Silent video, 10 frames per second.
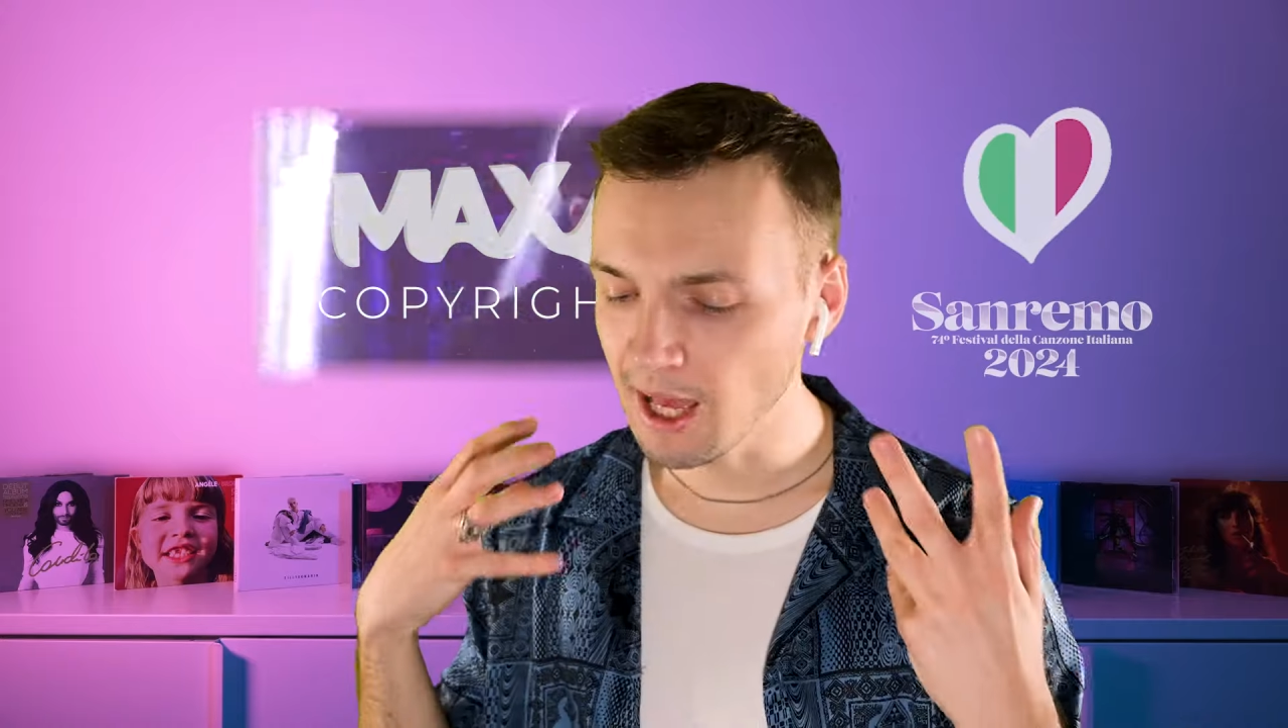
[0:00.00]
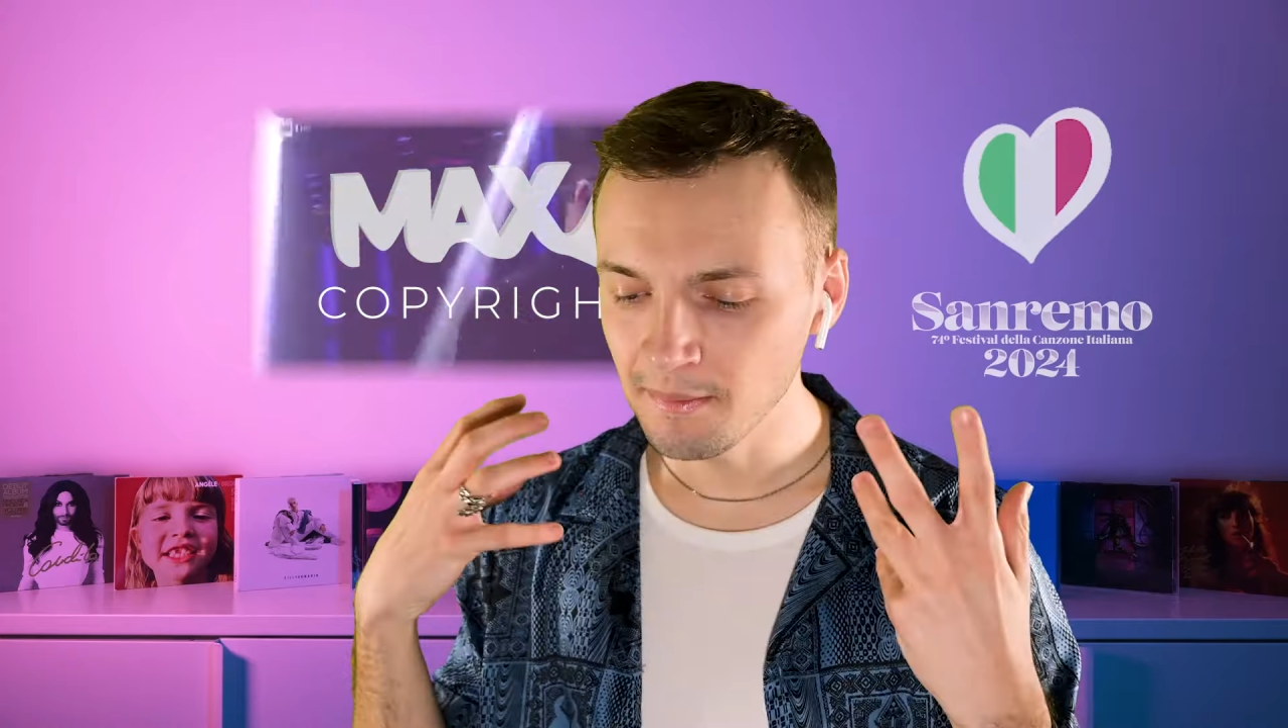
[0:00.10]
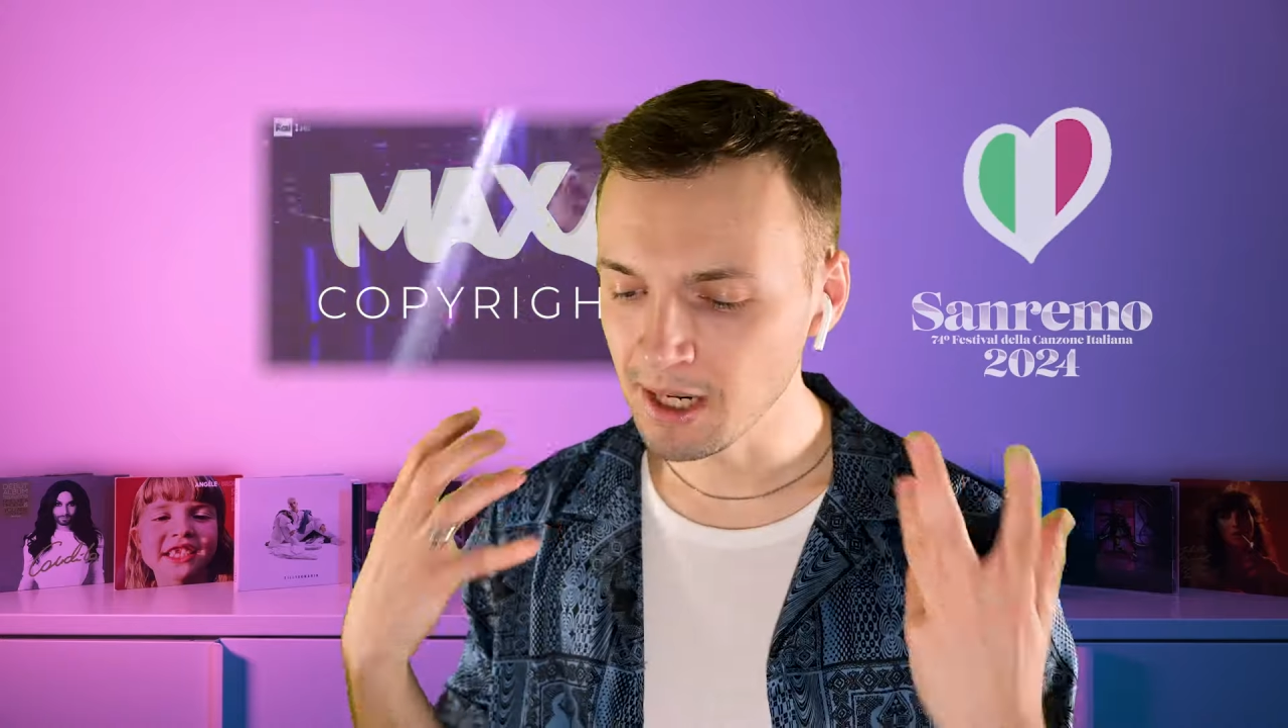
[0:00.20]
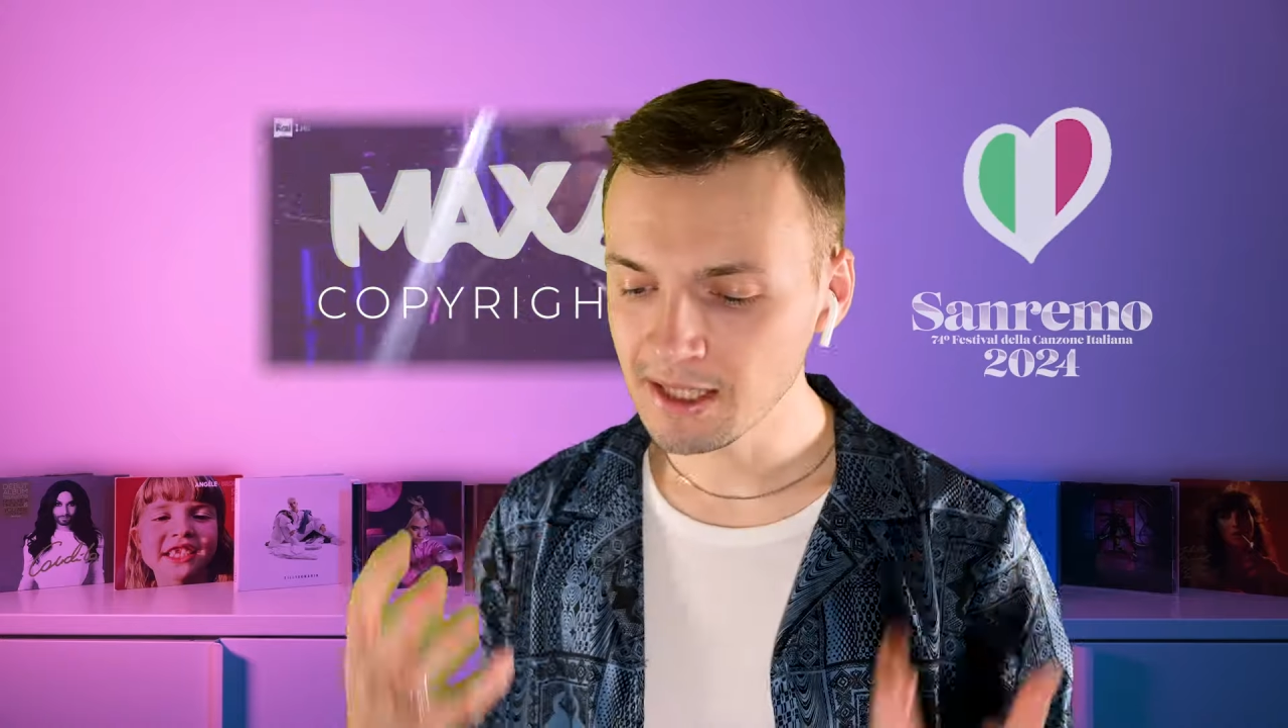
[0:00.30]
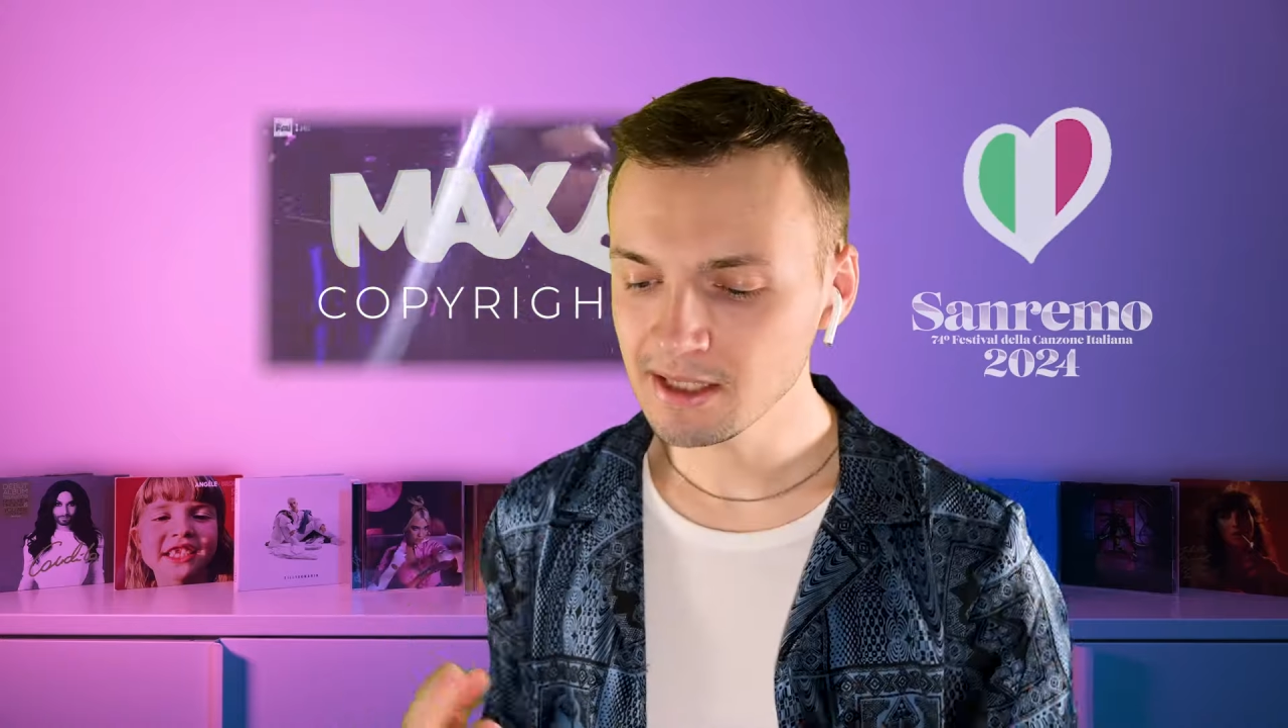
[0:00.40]

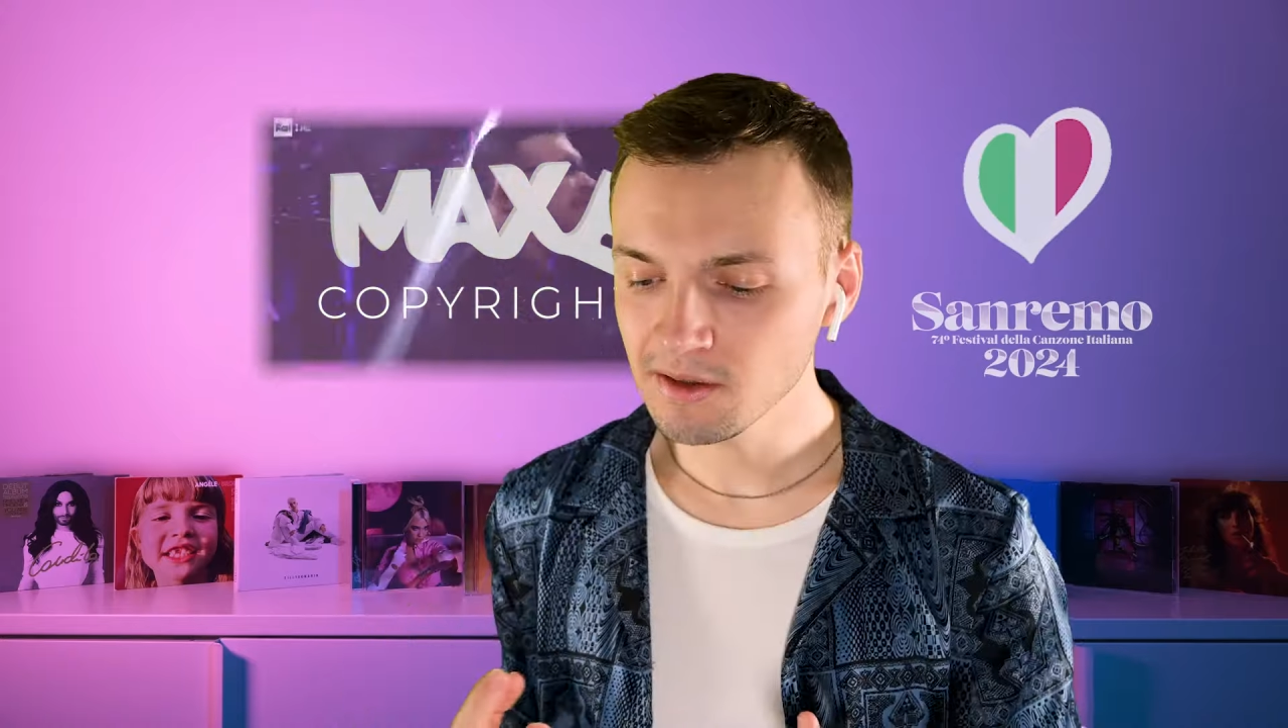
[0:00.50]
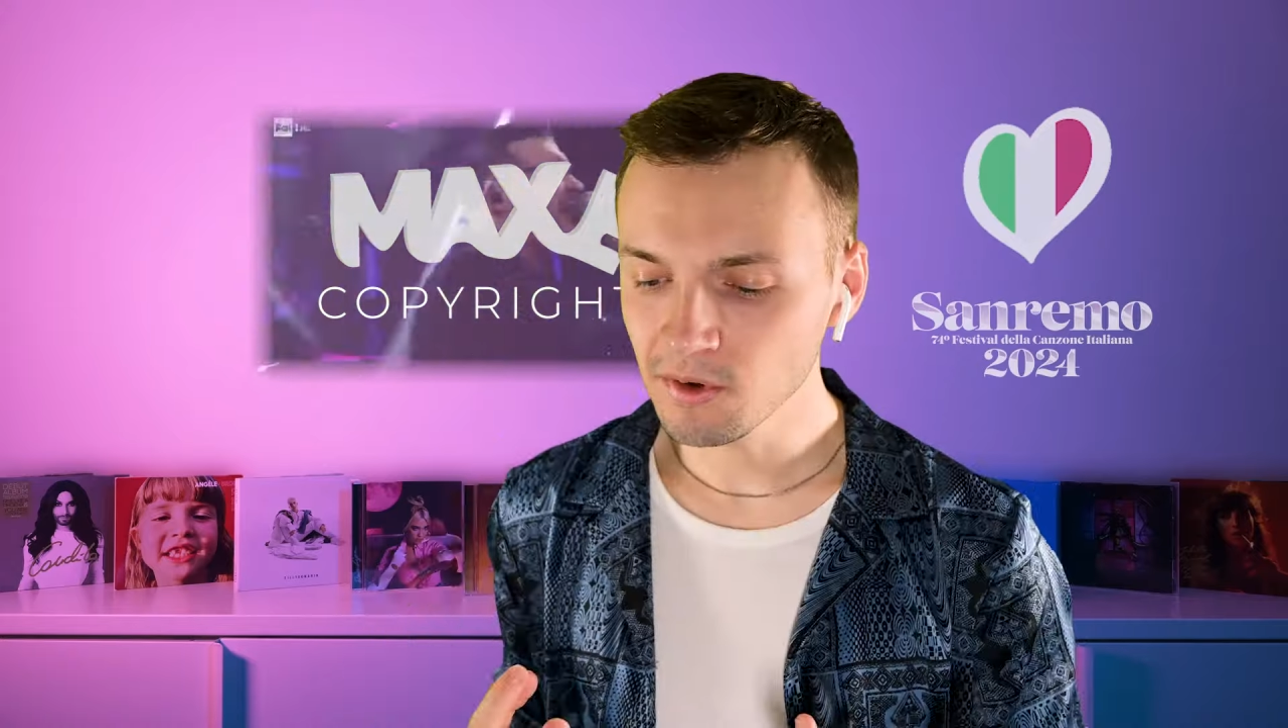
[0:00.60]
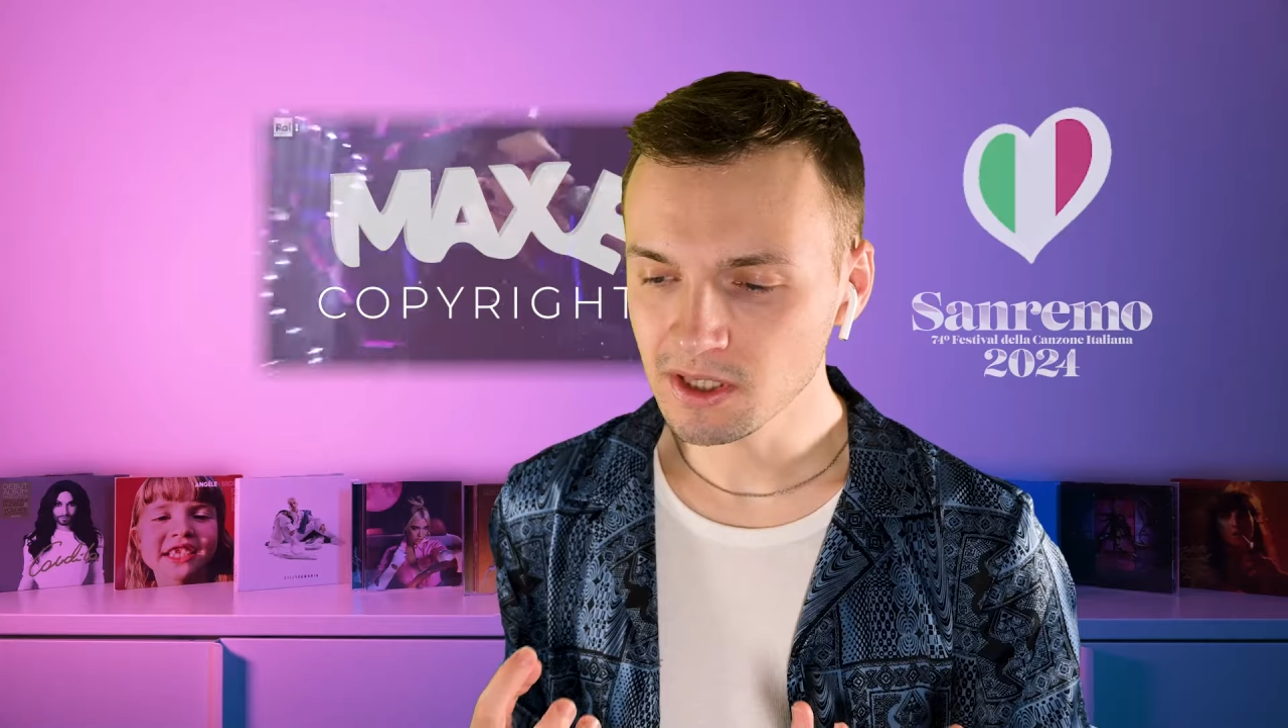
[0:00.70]
liking